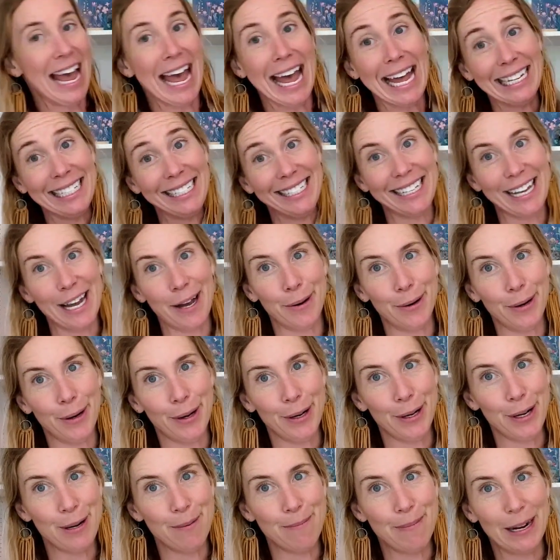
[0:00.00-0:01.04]
Ends Out
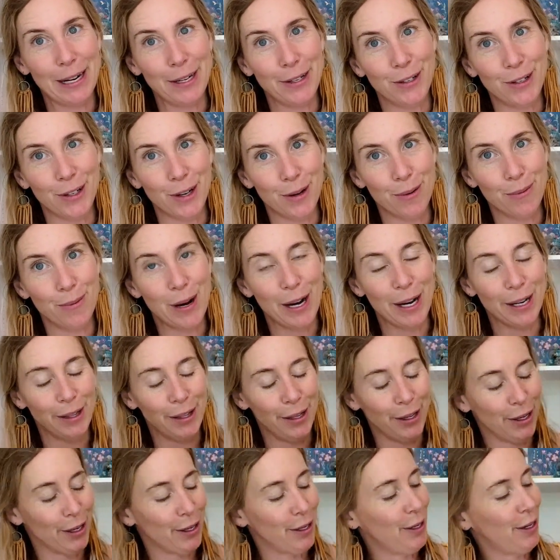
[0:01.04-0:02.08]
hoodie by Jo
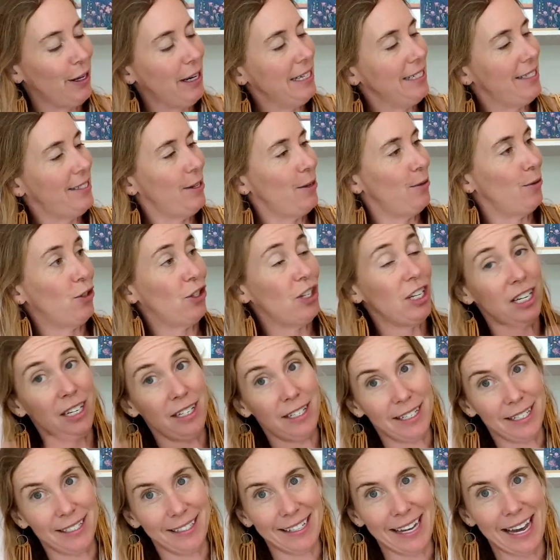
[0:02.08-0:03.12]
Wadler. So she
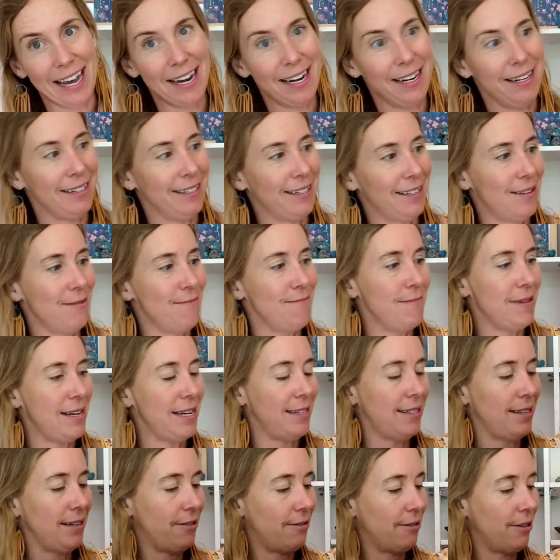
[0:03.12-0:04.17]
designed the
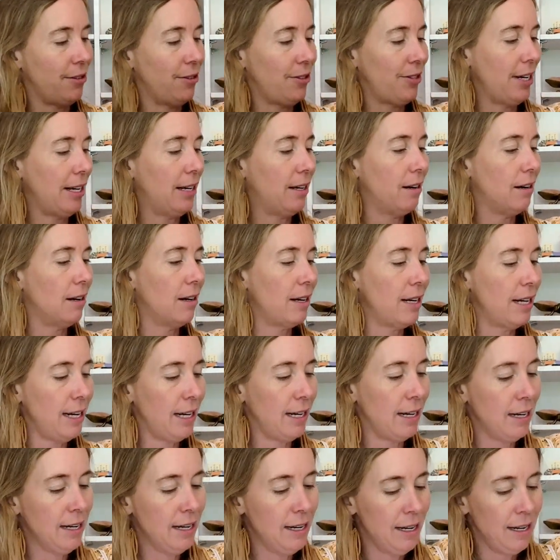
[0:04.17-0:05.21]
Maisie crochet
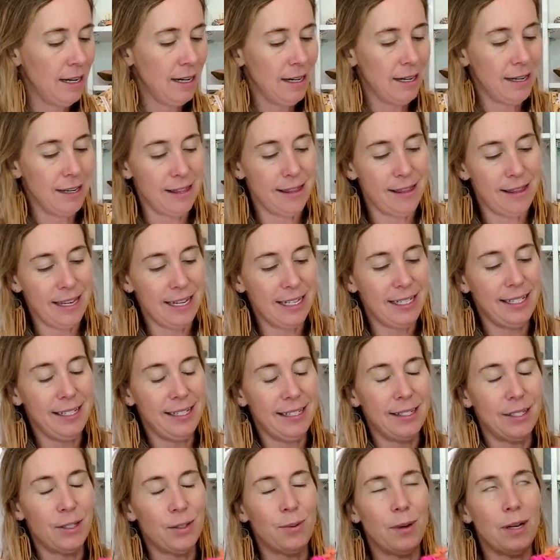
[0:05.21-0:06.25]
Cardi. This
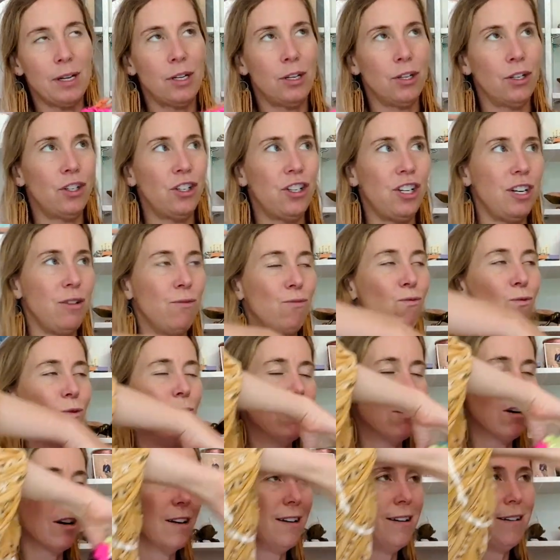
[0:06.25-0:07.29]
is a sweater she
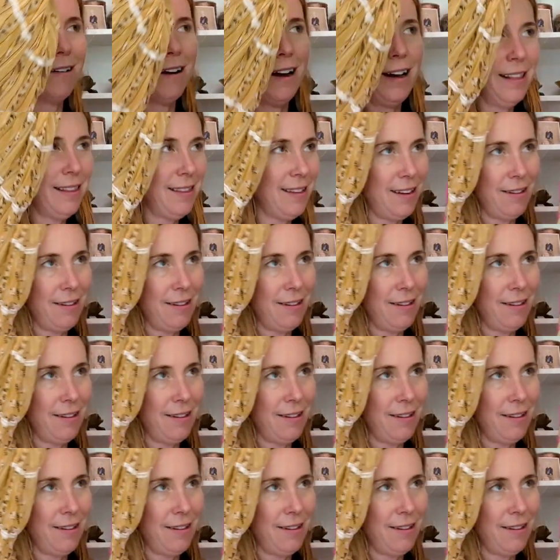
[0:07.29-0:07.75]
wore, not the